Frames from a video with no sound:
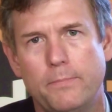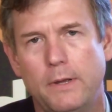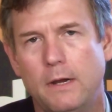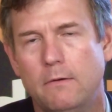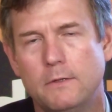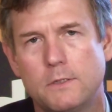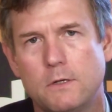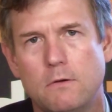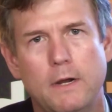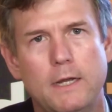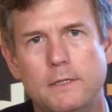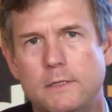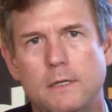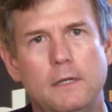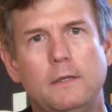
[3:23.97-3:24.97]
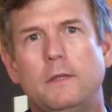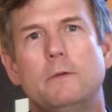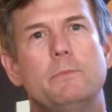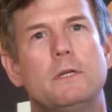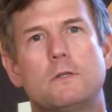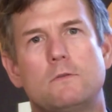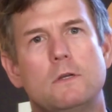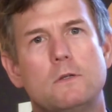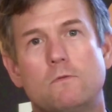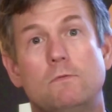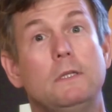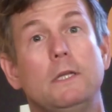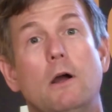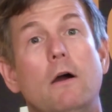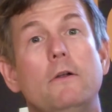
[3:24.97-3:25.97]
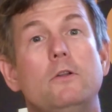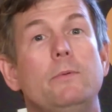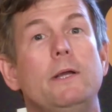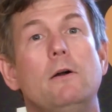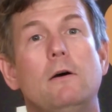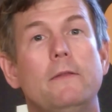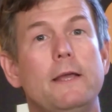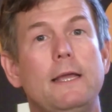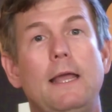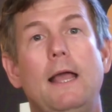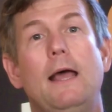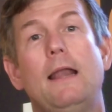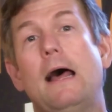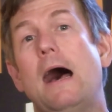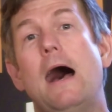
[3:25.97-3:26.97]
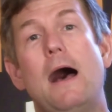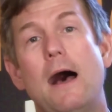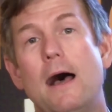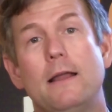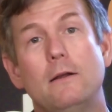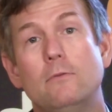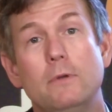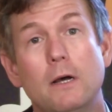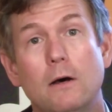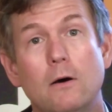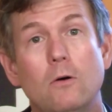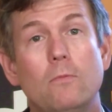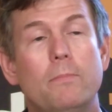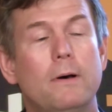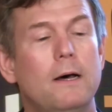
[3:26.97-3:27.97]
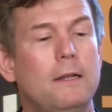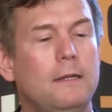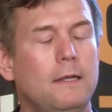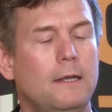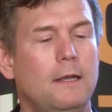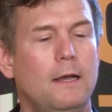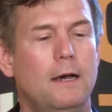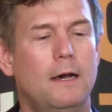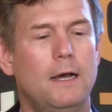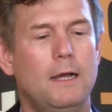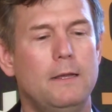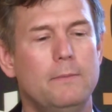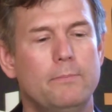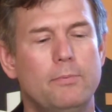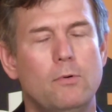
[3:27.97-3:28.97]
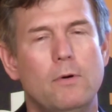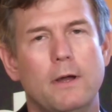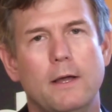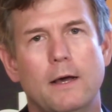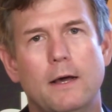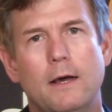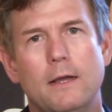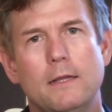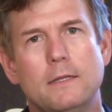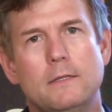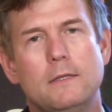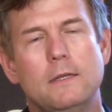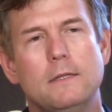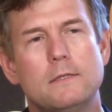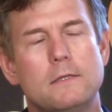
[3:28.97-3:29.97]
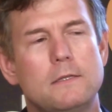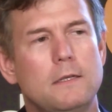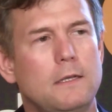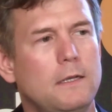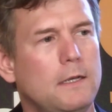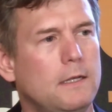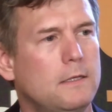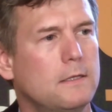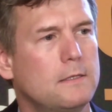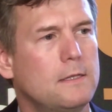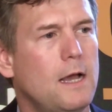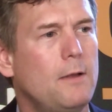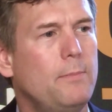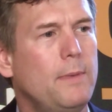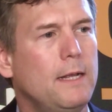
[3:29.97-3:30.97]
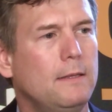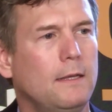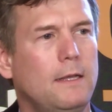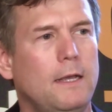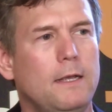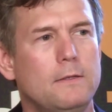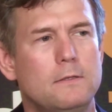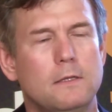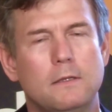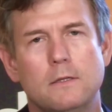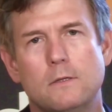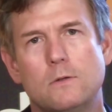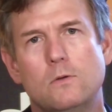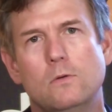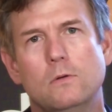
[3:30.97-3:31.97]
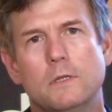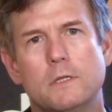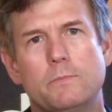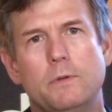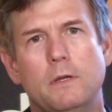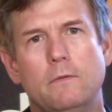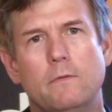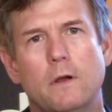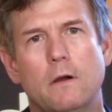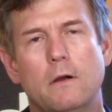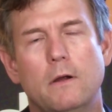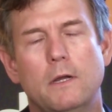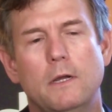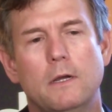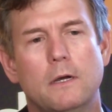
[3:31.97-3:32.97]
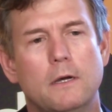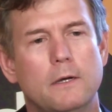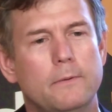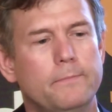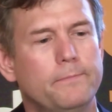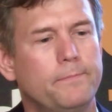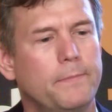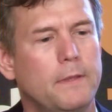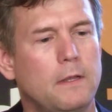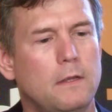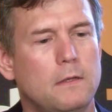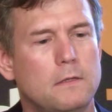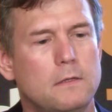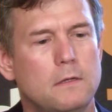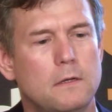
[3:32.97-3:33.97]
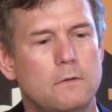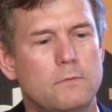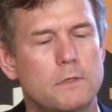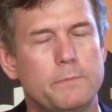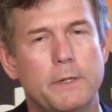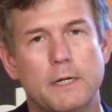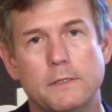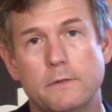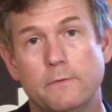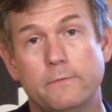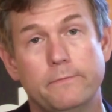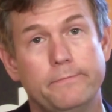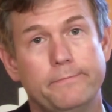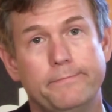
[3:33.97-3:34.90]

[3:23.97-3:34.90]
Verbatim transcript: the parents crazy and the administrators really are doing all they can? I, I don't know, but I right. boy, I, it, it's it does not make the case that the school is being very um, uh, responsive.